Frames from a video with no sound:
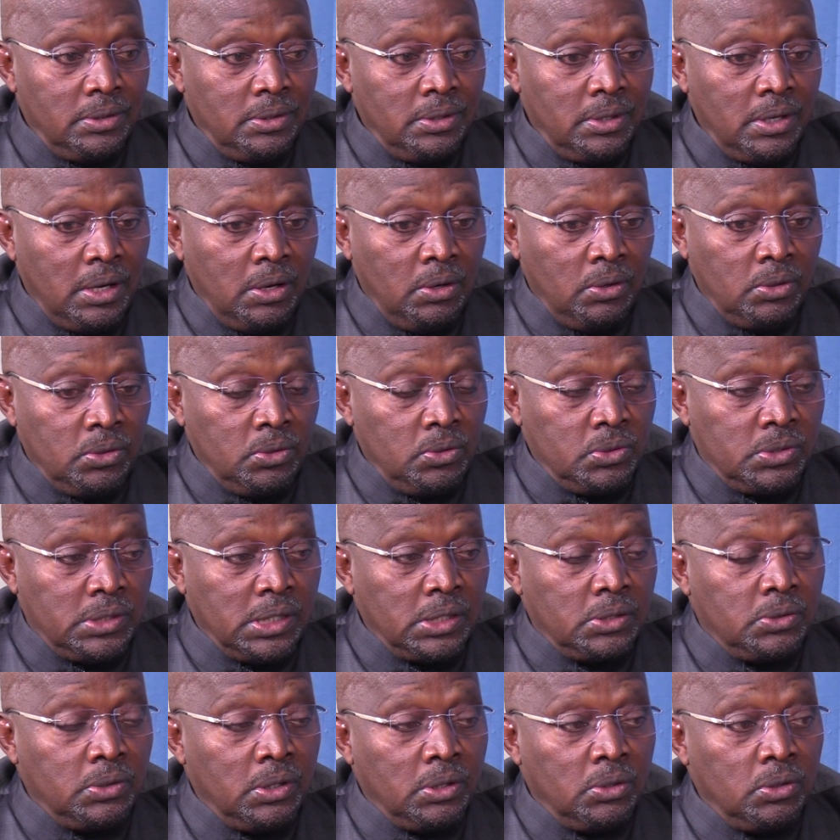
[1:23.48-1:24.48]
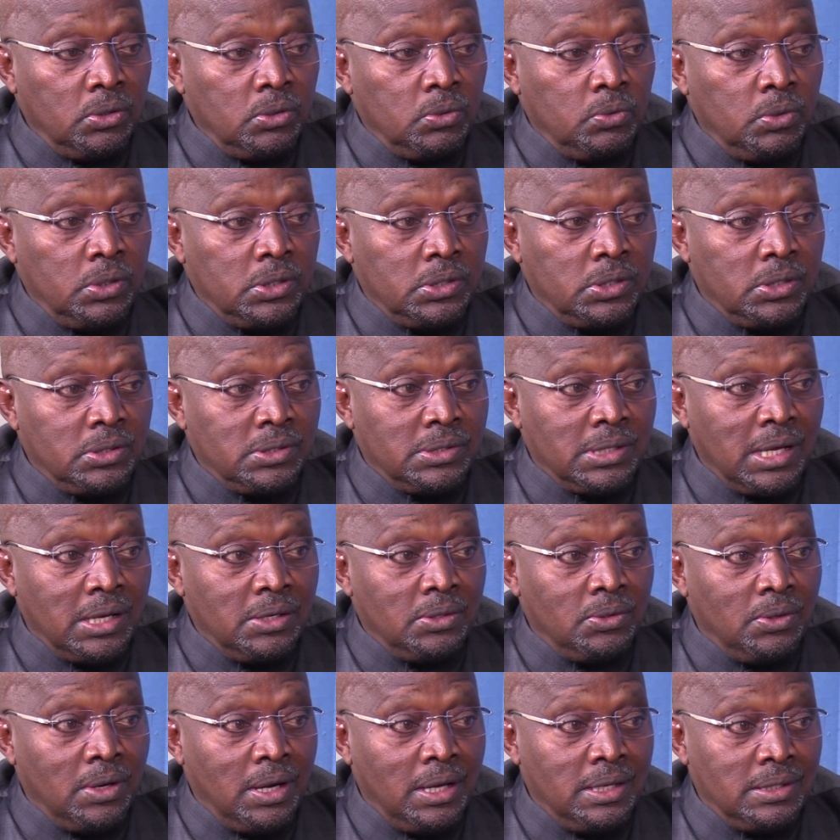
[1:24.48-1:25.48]
Or you set your own questions and
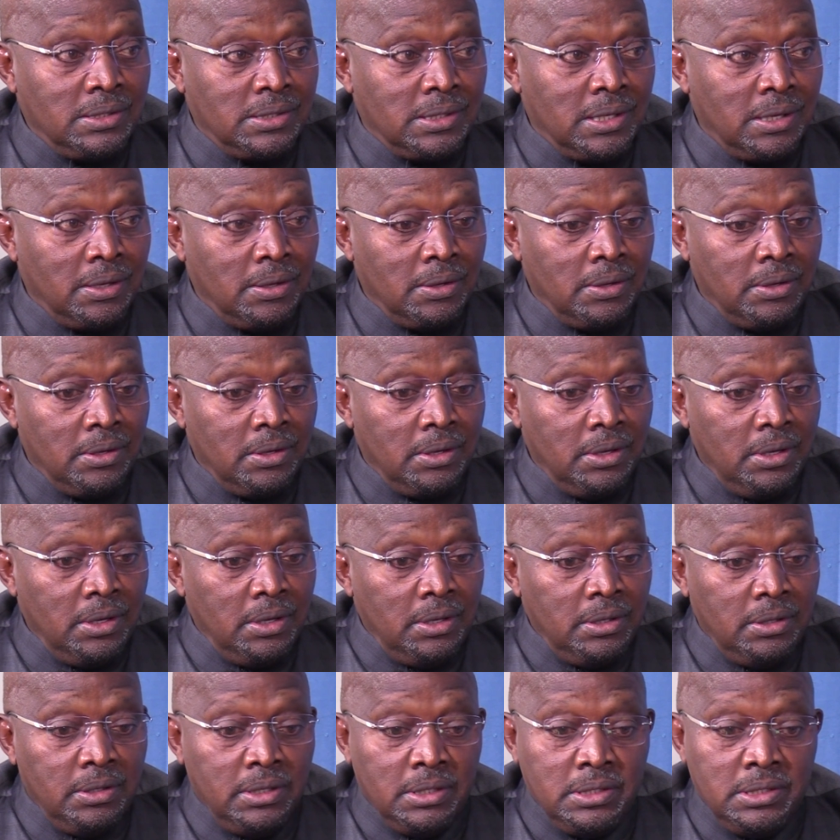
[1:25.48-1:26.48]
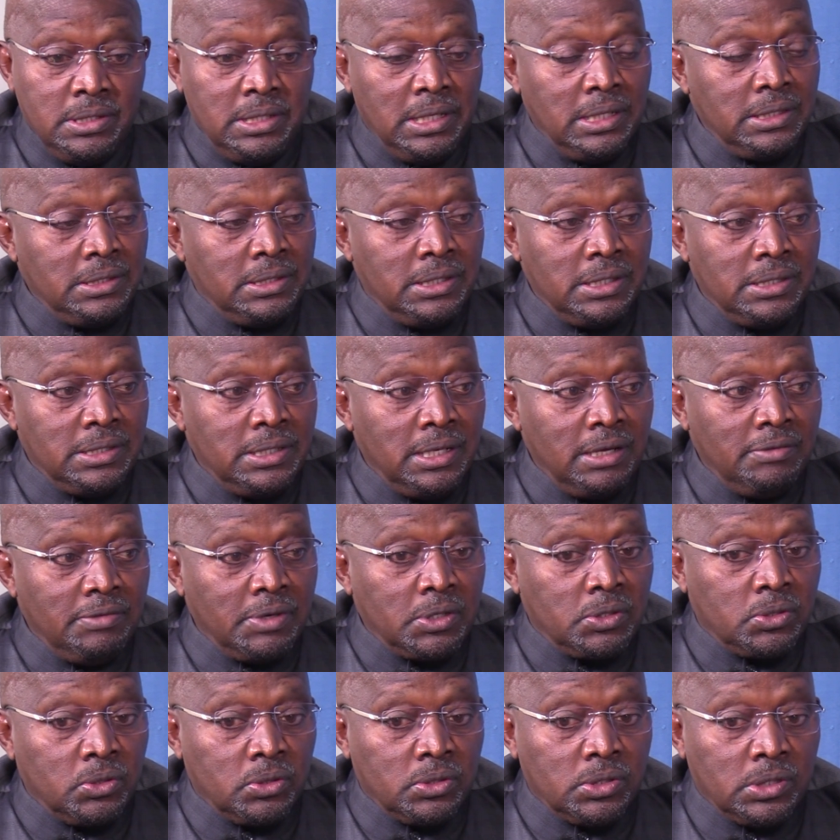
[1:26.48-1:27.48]
you answer. The GNCs never
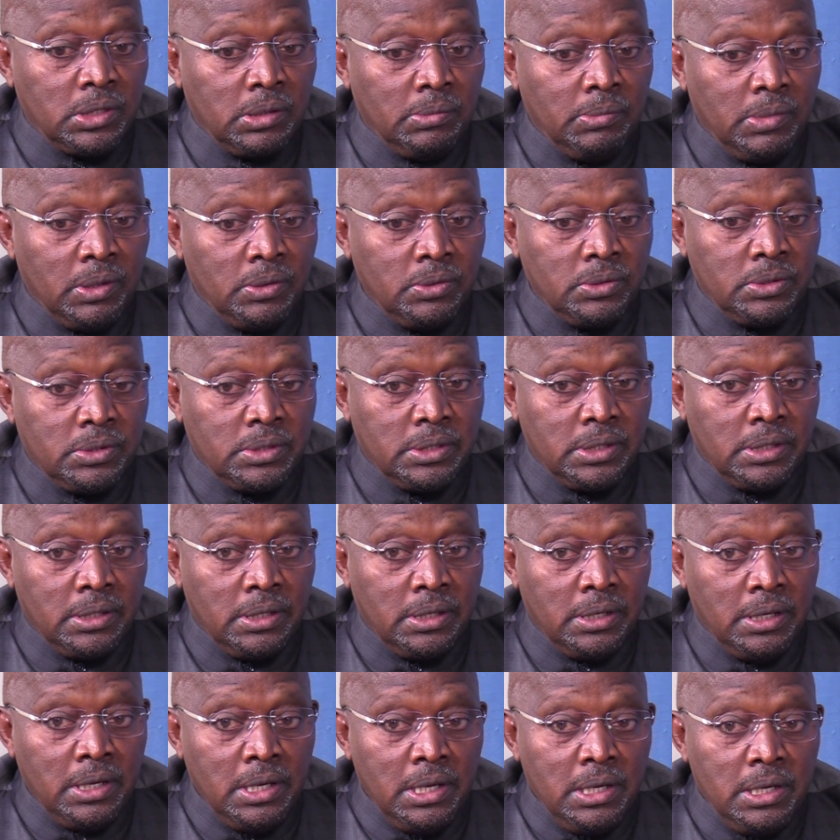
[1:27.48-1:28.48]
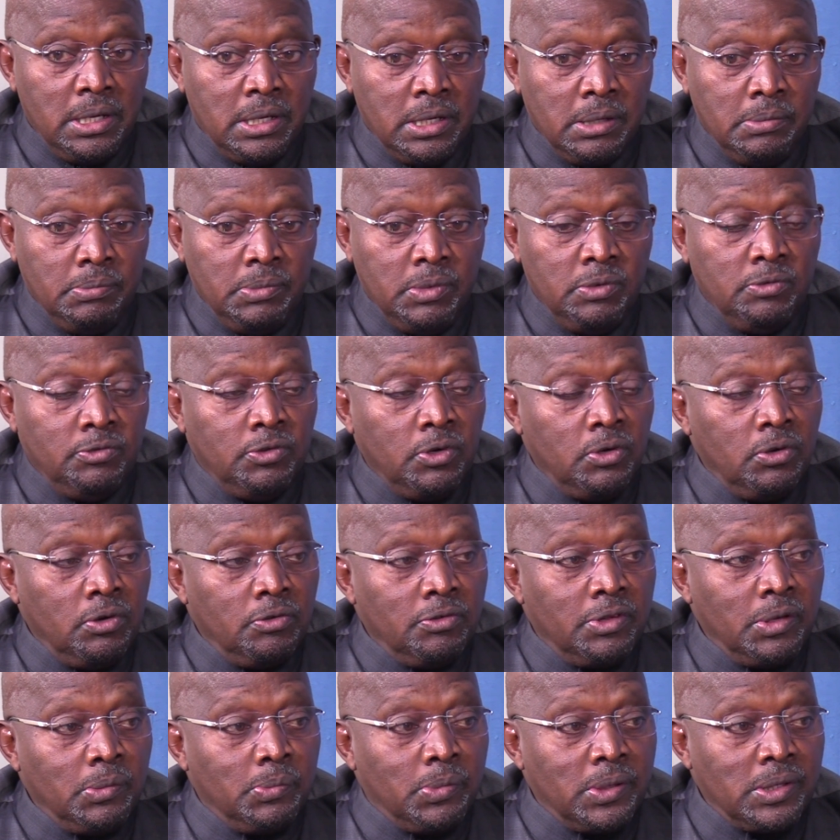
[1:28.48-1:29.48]
talked about removal of
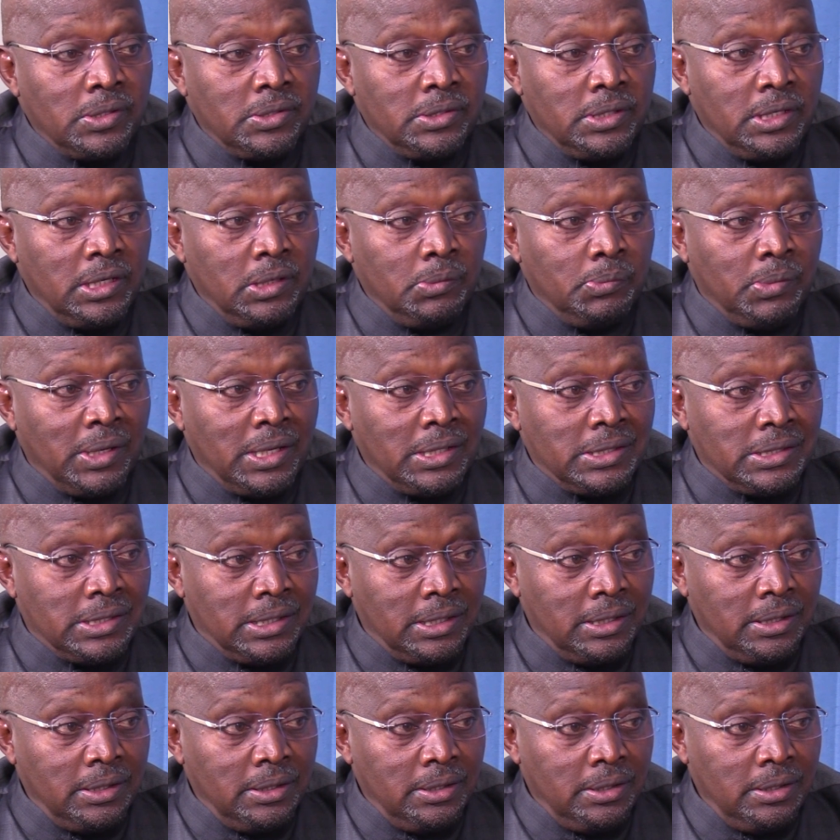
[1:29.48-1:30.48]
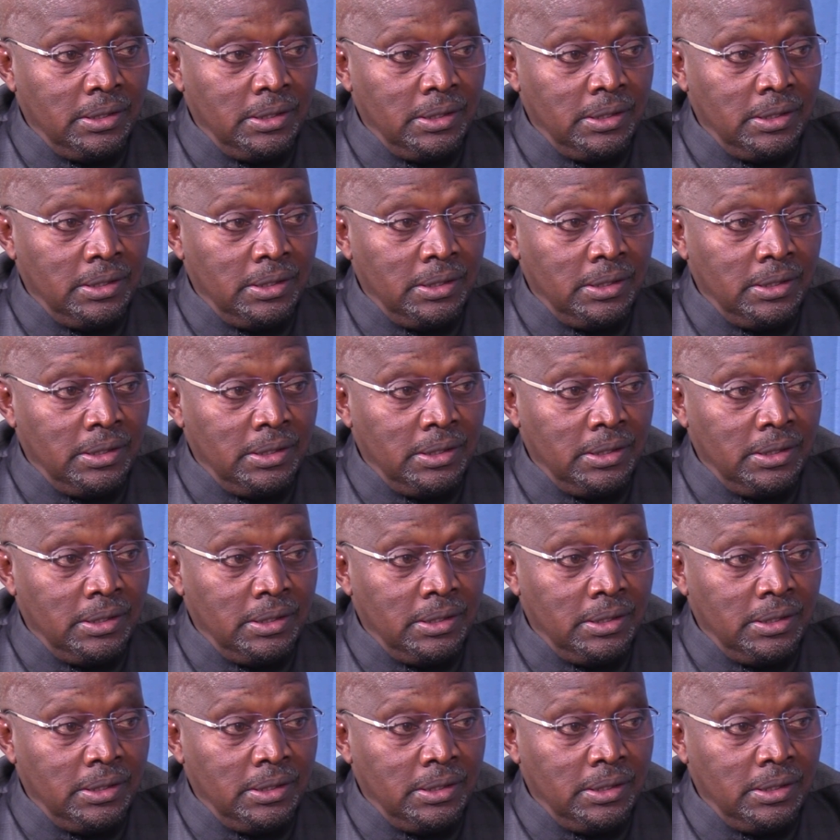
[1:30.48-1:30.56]
the president per se.